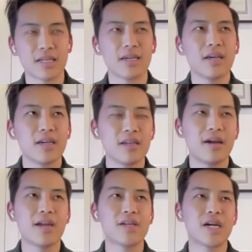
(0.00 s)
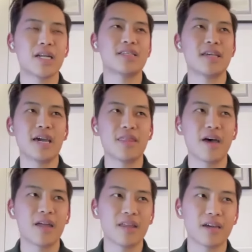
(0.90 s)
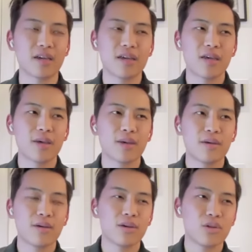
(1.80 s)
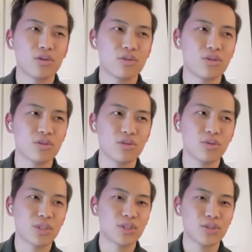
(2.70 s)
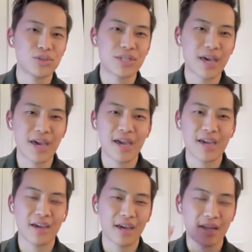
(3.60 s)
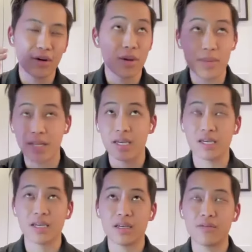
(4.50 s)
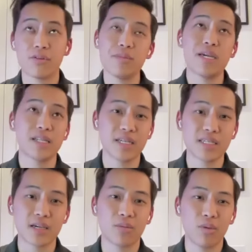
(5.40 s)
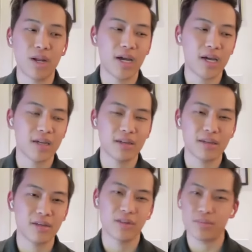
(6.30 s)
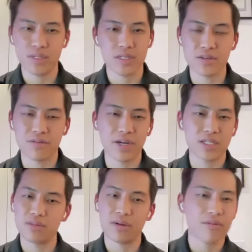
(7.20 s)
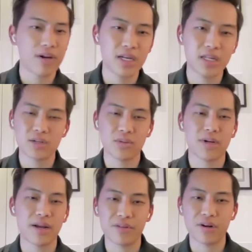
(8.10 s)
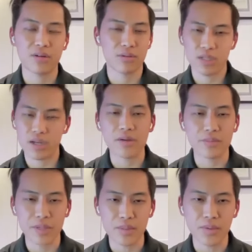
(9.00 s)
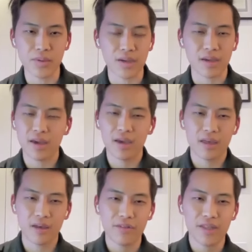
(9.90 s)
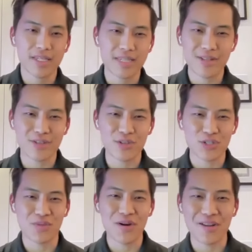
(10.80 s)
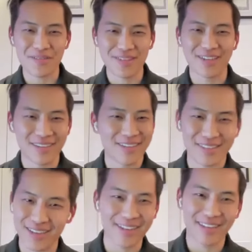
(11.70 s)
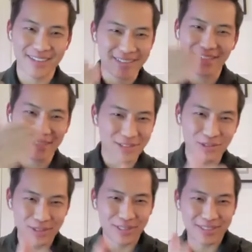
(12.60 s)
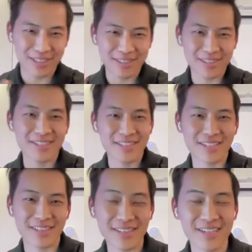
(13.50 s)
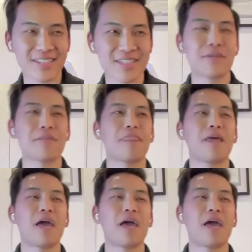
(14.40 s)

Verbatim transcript: Like, how you kind of say that, like, do what you say, for me at least, like, when I give like business advice to my friends or whatever, or to other people, like, I feel like I sound so smart. I'm like, yeah, like, it's like you do this, this, this, this, and this.